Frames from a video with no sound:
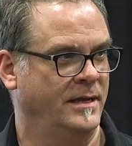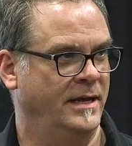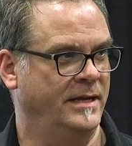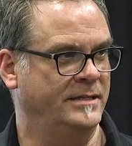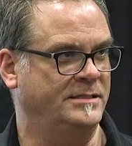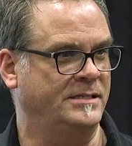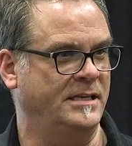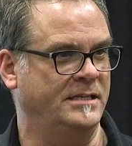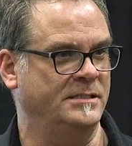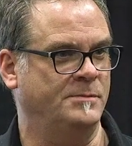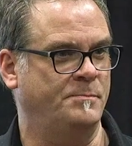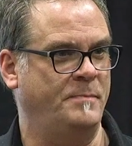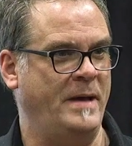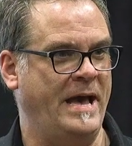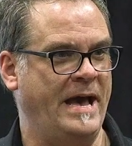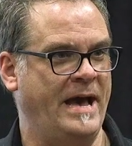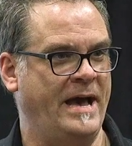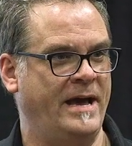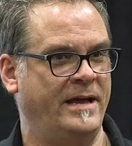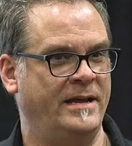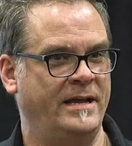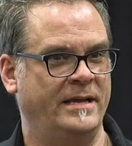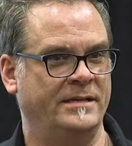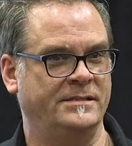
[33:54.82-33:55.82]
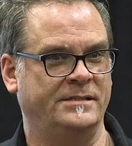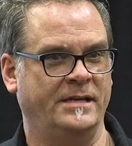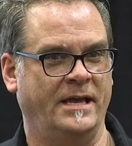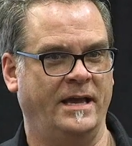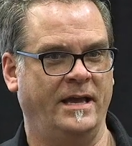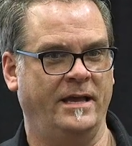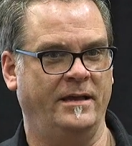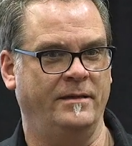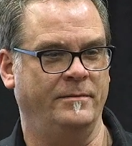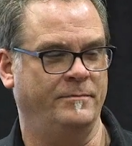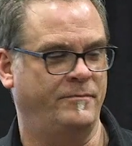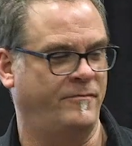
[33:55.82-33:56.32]
It's as bad as
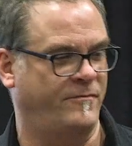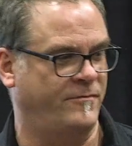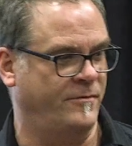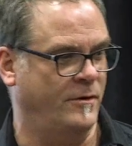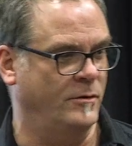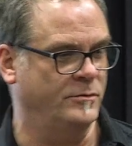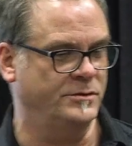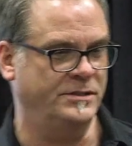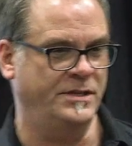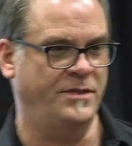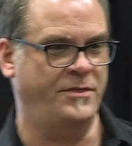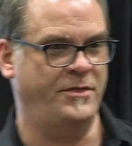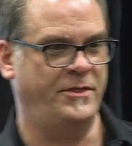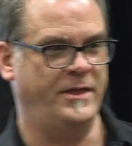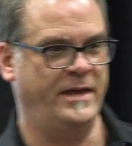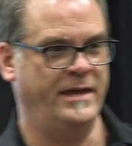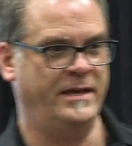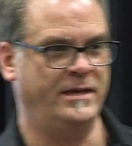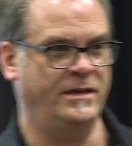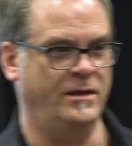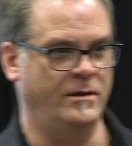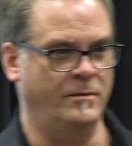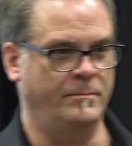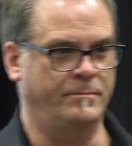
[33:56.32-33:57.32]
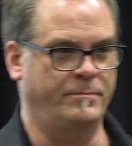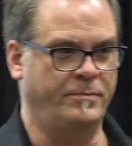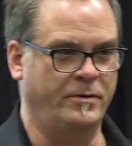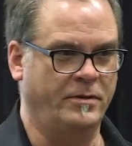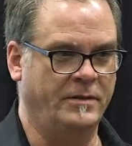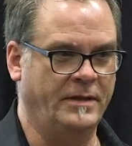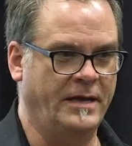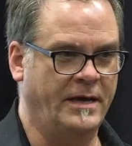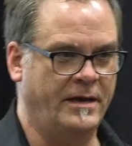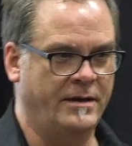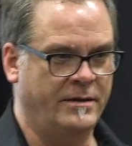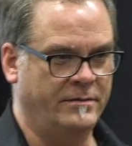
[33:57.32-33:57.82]
a frozen thing you
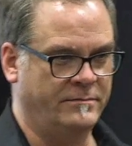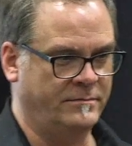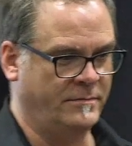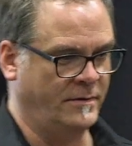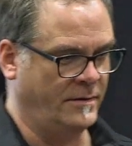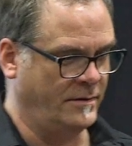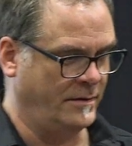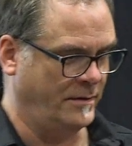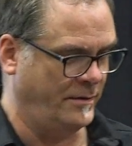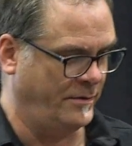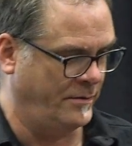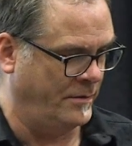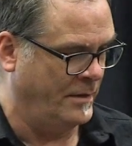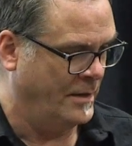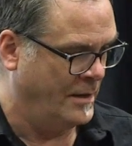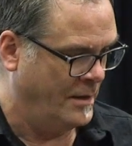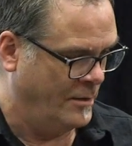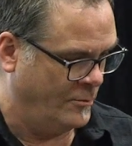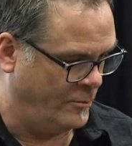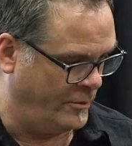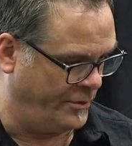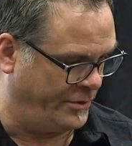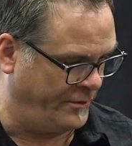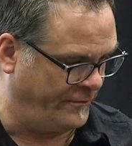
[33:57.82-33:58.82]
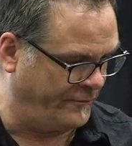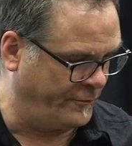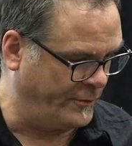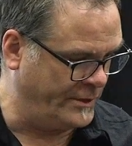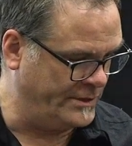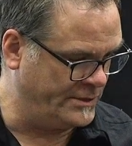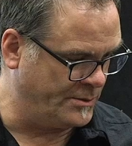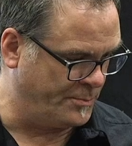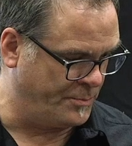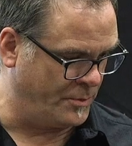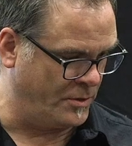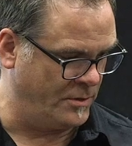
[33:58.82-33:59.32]
pull out with a
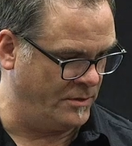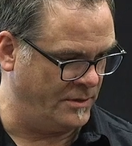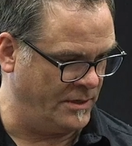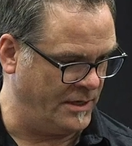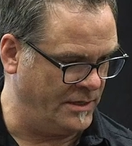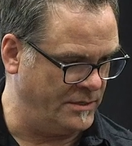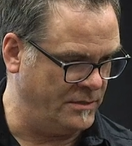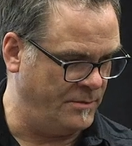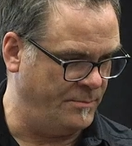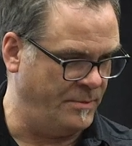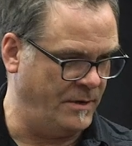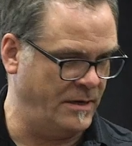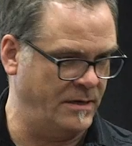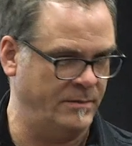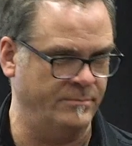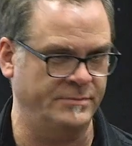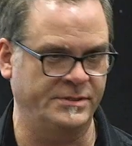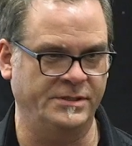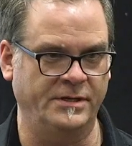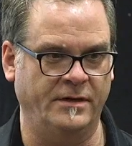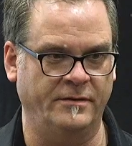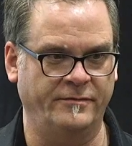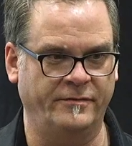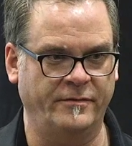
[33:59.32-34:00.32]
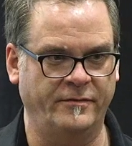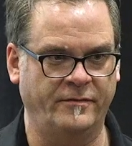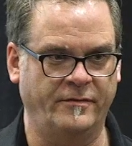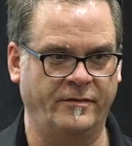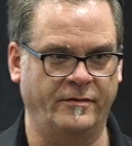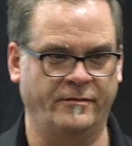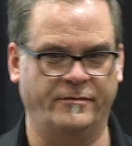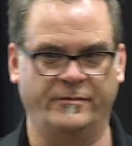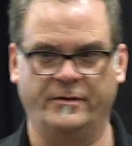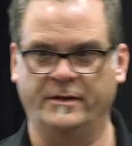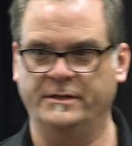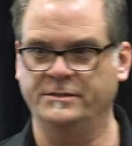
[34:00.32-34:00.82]
freezer burn on your bottom shelf of
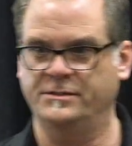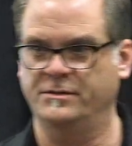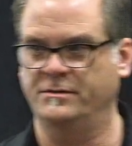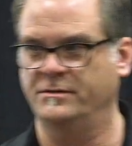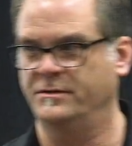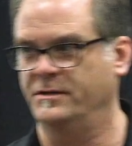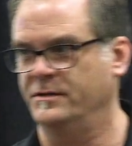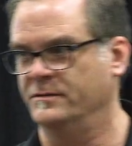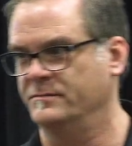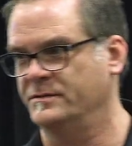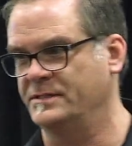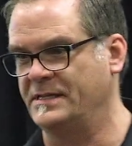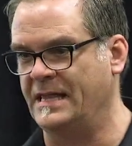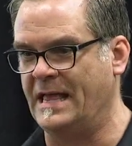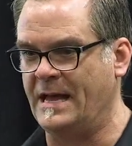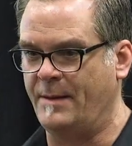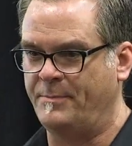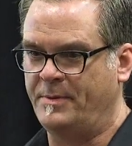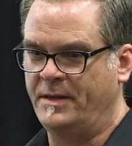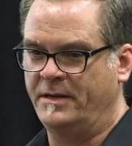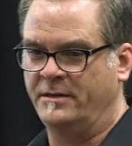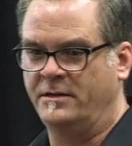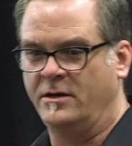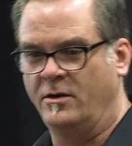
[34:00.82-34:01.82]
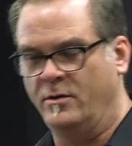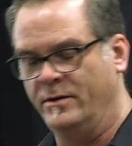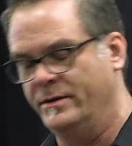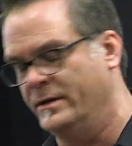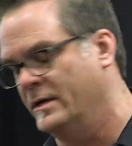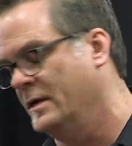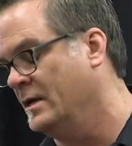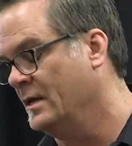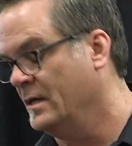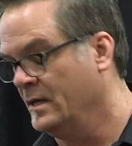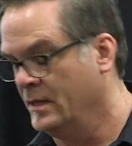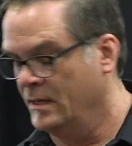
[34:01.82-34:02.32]
your freezer and you slap in
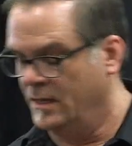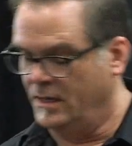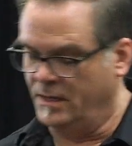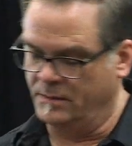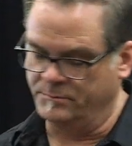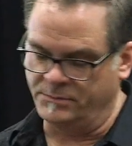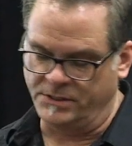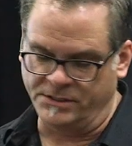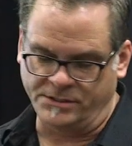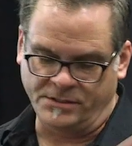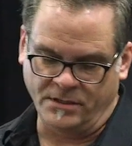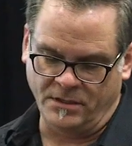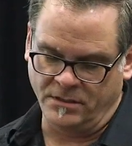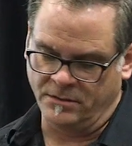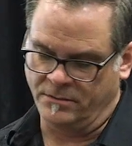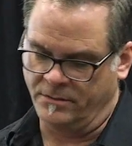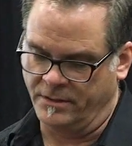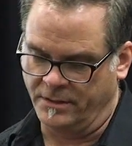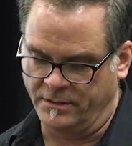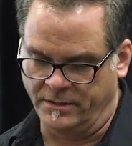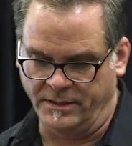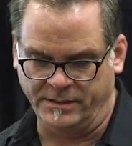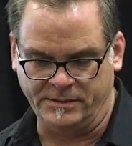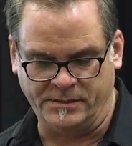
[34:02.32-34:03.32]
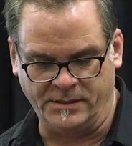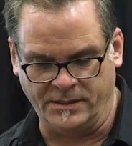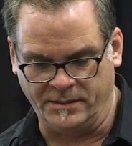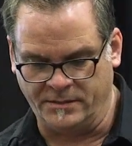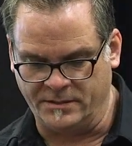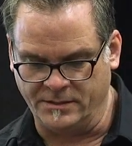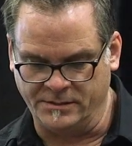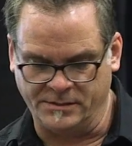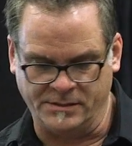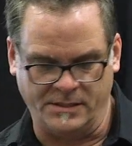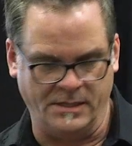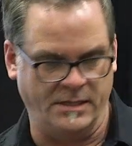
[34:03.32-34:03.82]
going, I'm just hungry, let's eat
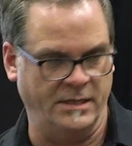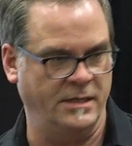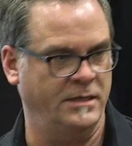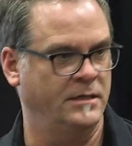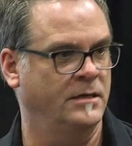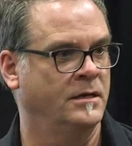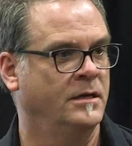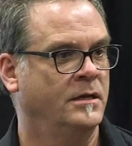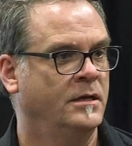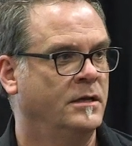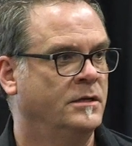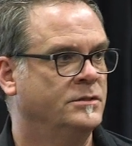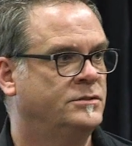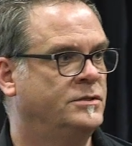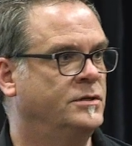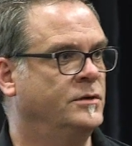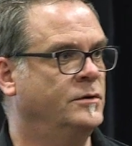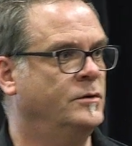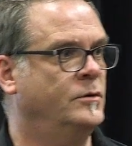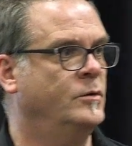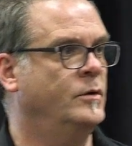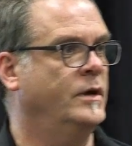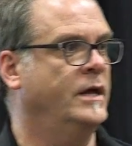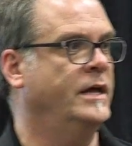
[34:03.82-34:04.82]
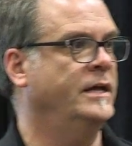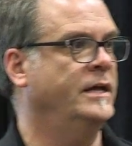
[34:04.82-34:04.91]
this thing. To